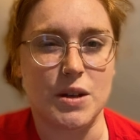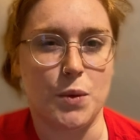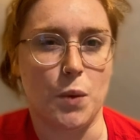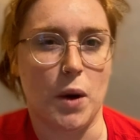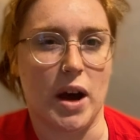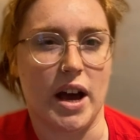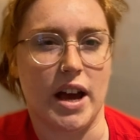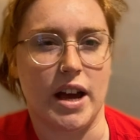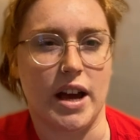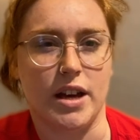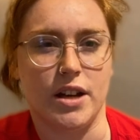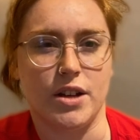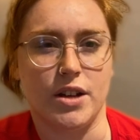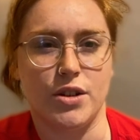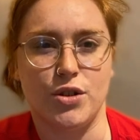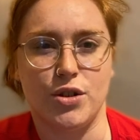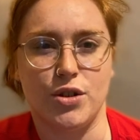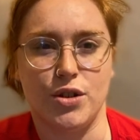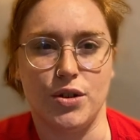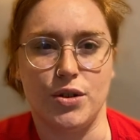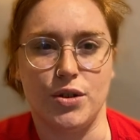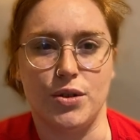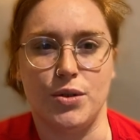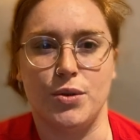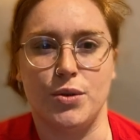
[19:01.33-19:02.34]
way
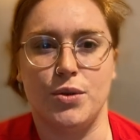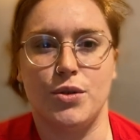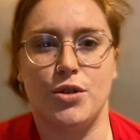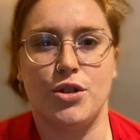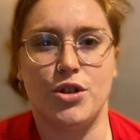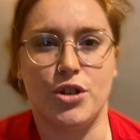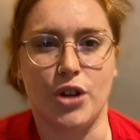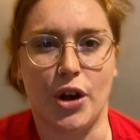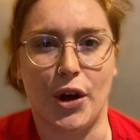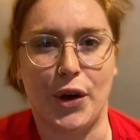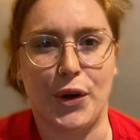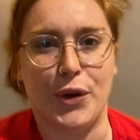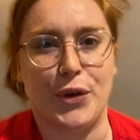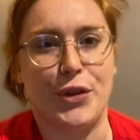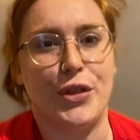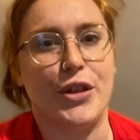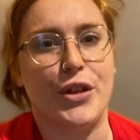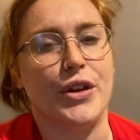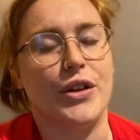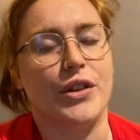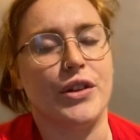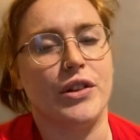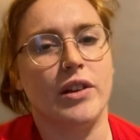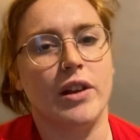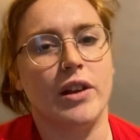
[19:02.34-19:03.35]
to show
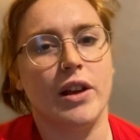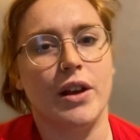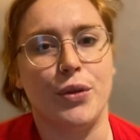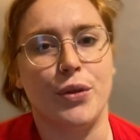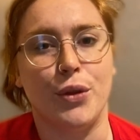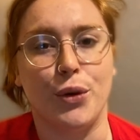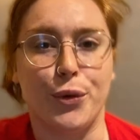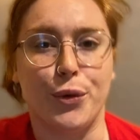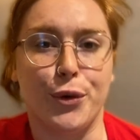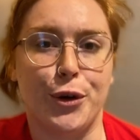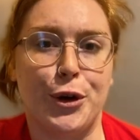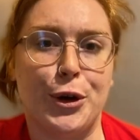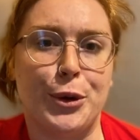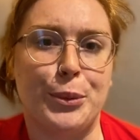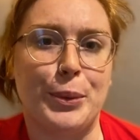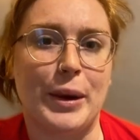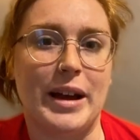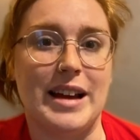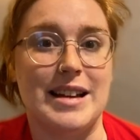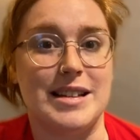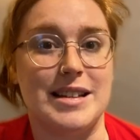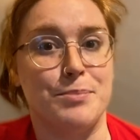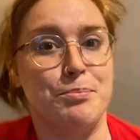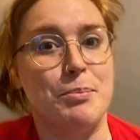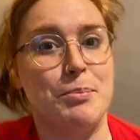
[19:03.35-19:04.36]
that the group
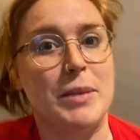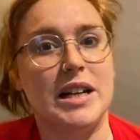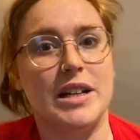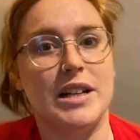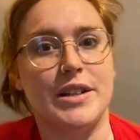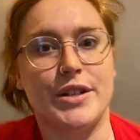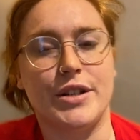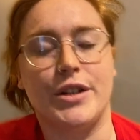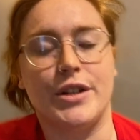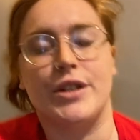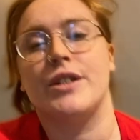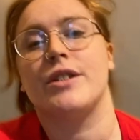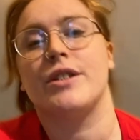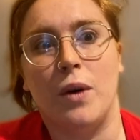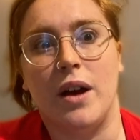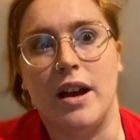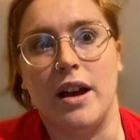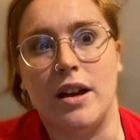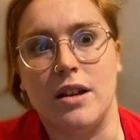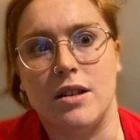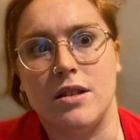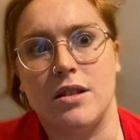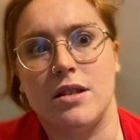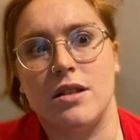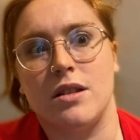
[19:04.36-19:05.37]
is militant,
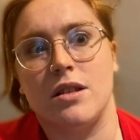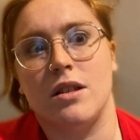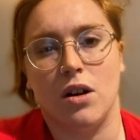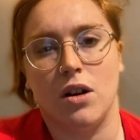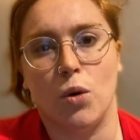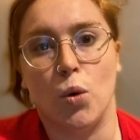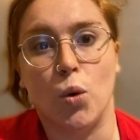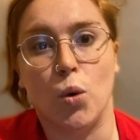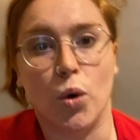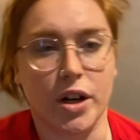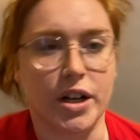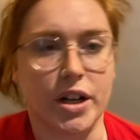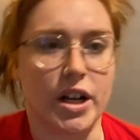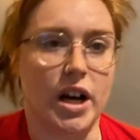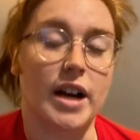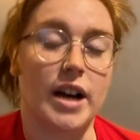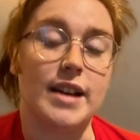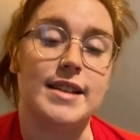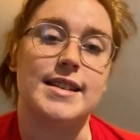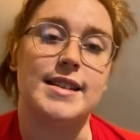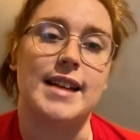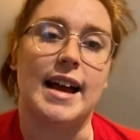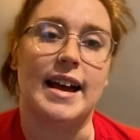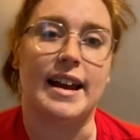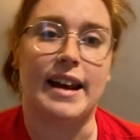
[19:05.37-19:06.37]
is
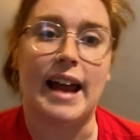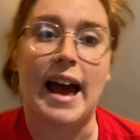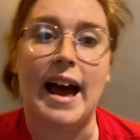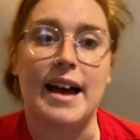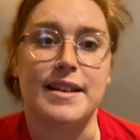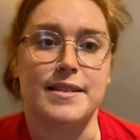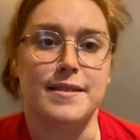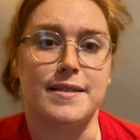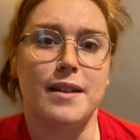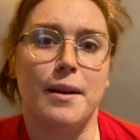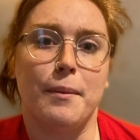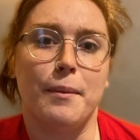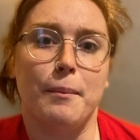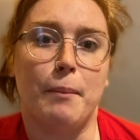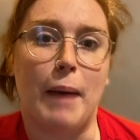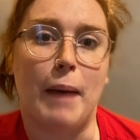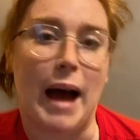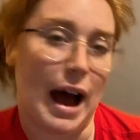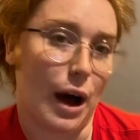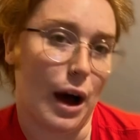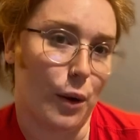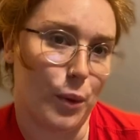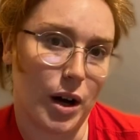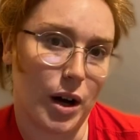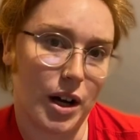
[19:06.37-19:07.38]
organised, and has
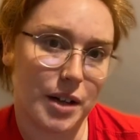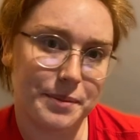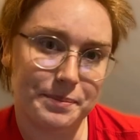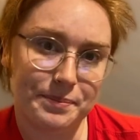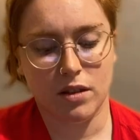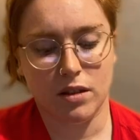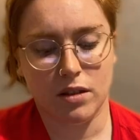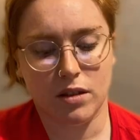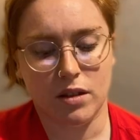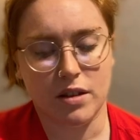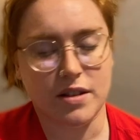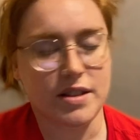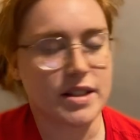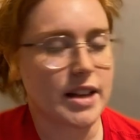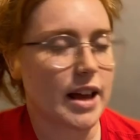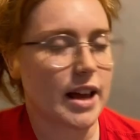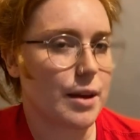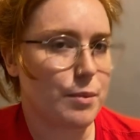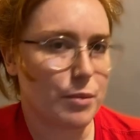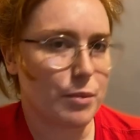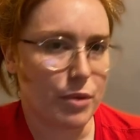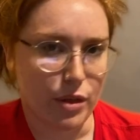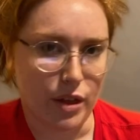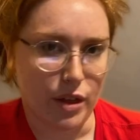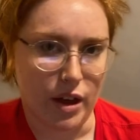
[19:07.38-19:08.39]
power. The
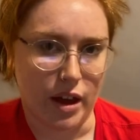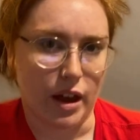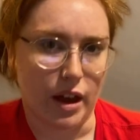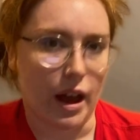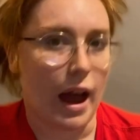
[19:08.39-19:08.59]
same thing